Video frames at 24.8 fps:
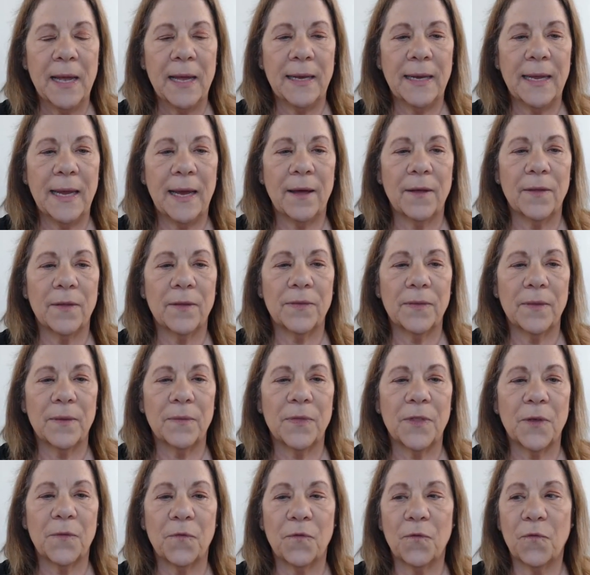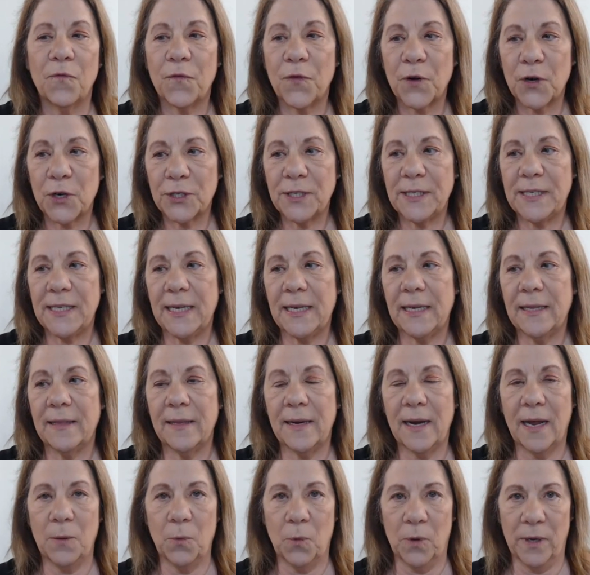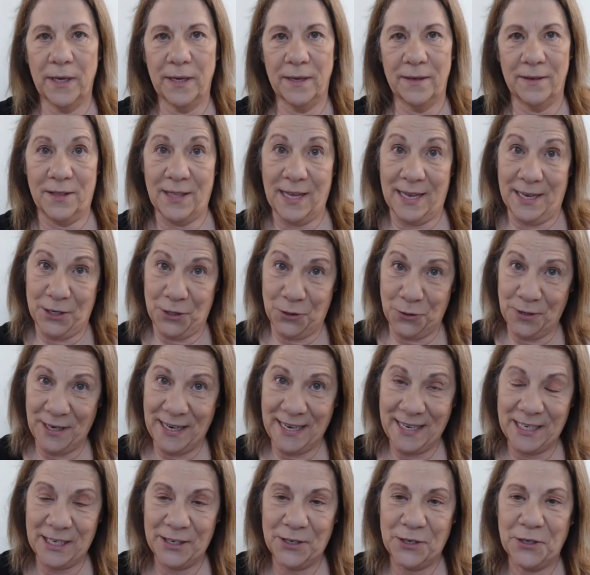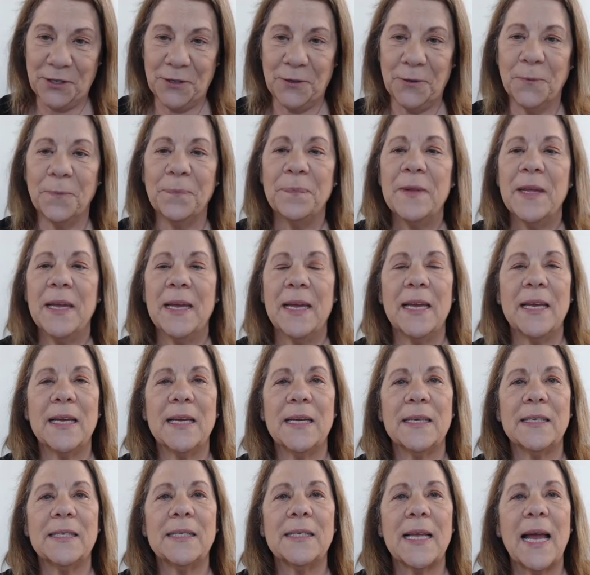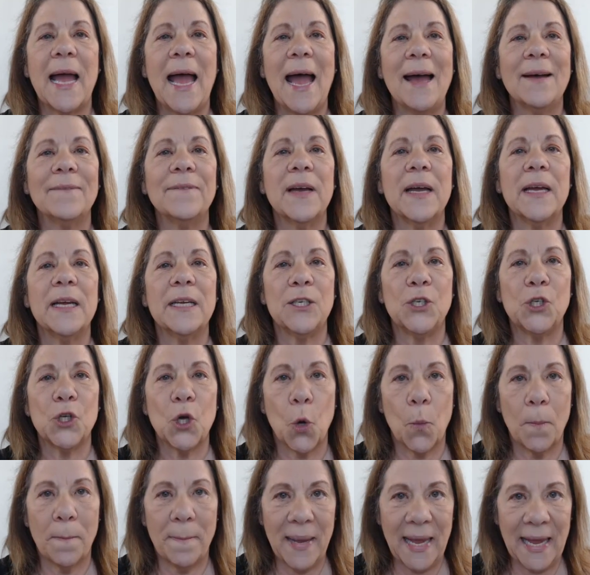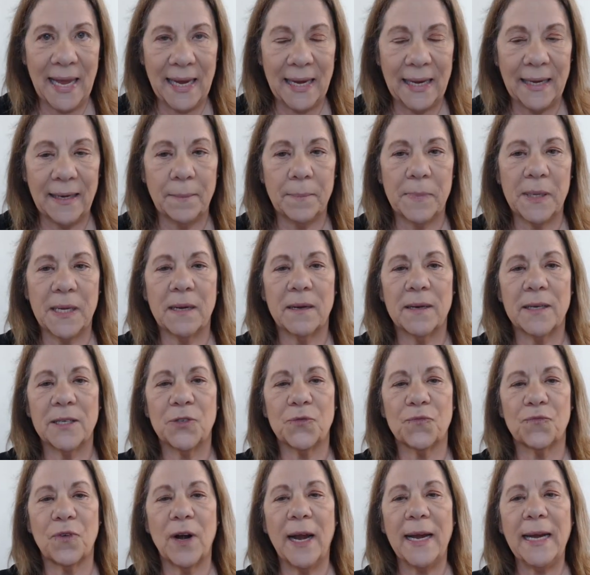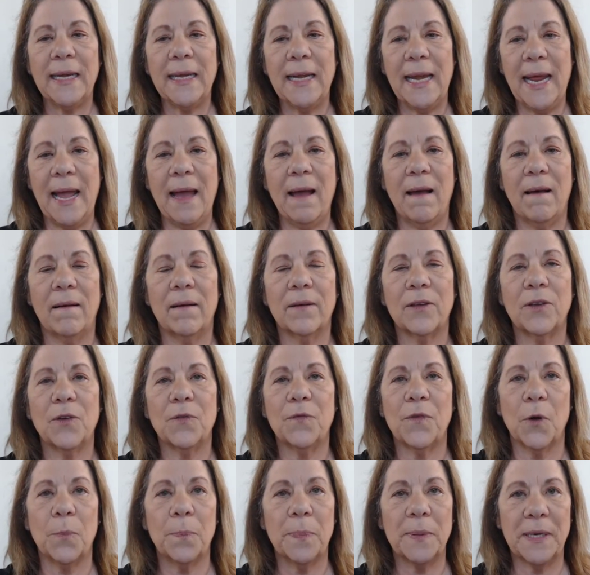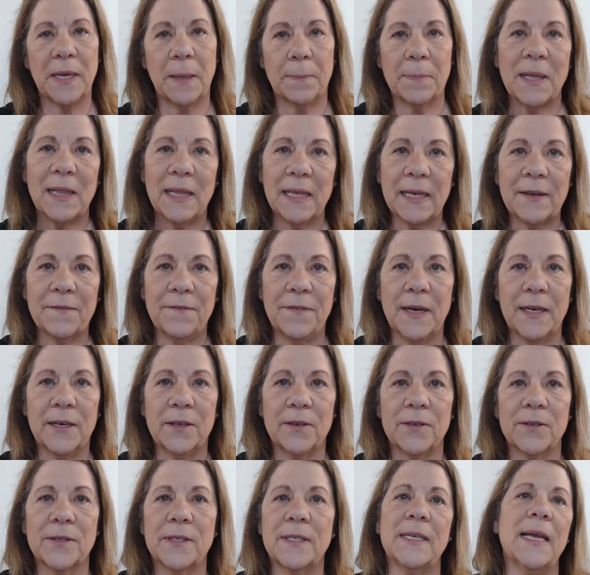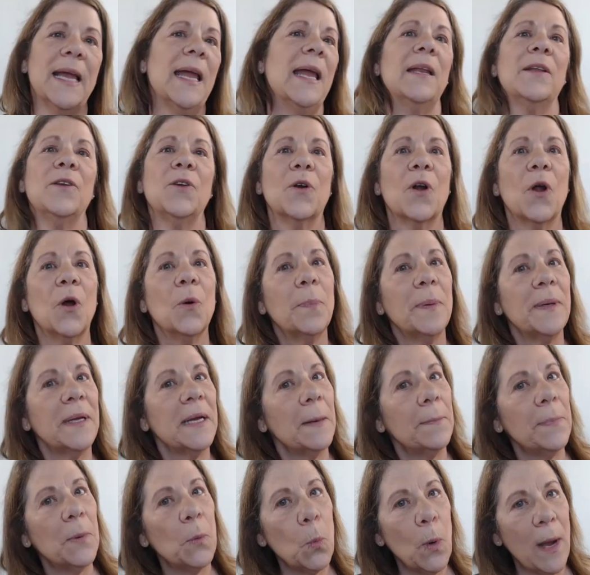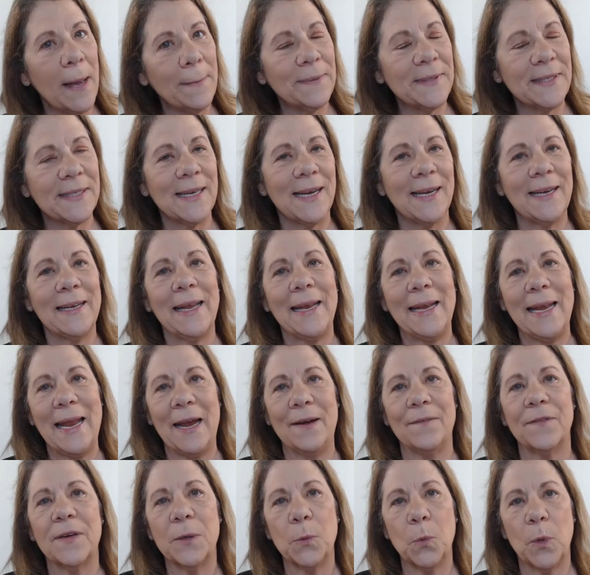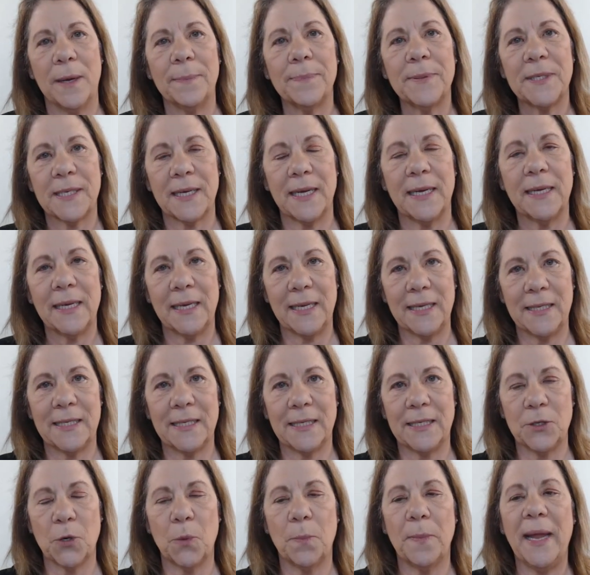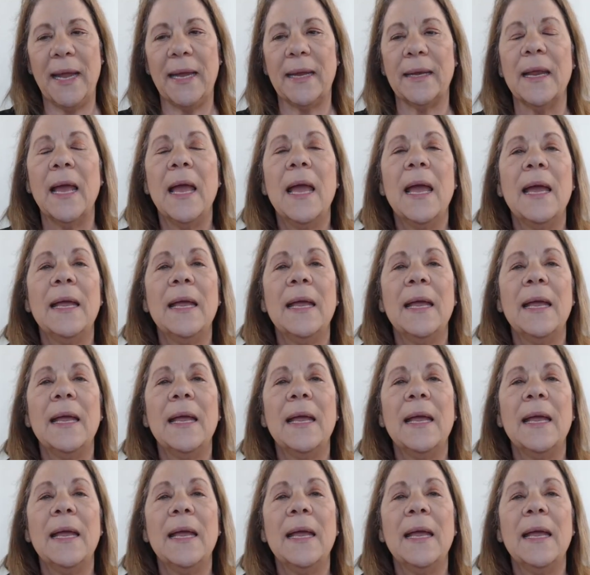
Now, the first thing that I want that you need to do is have a domain, because right now you've opened up ClickFunnels and you're opening up a website, and every website needs a domain.